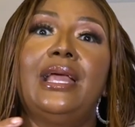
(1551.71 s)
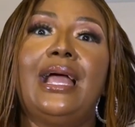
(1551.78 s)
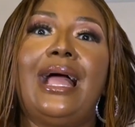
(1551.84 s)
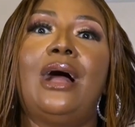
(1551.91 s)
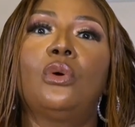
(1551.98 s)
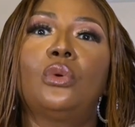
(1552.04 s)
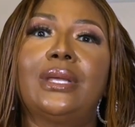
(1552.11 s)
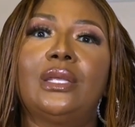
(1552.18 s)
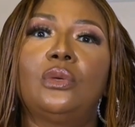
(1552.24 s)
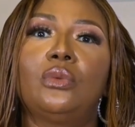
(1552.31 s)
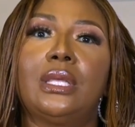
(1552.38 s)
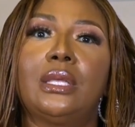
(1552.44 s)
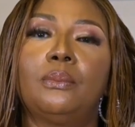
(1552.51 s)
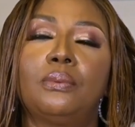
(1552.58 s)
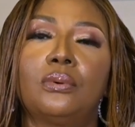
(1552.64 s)
How can
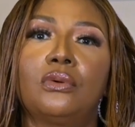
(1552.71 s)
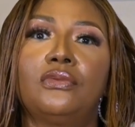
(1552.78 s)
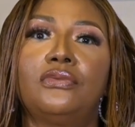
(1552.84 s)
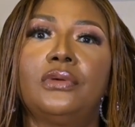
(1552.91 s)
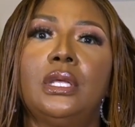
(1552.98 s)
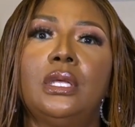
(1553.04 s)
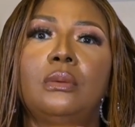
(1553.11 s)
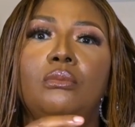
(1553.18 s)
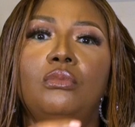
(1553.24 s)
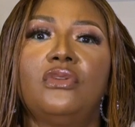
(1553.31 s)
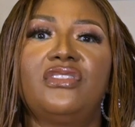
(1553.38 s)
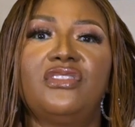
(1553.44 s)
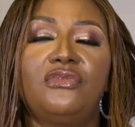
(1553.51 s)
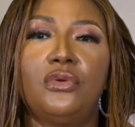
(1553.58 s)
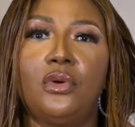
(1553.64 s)
we improve
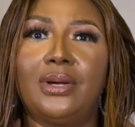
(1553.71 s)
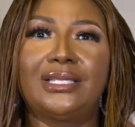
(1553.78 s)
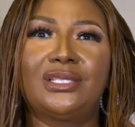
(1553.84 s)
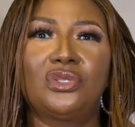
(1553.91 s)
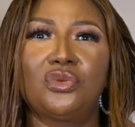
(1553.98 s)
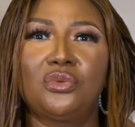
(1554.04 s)
moving forward?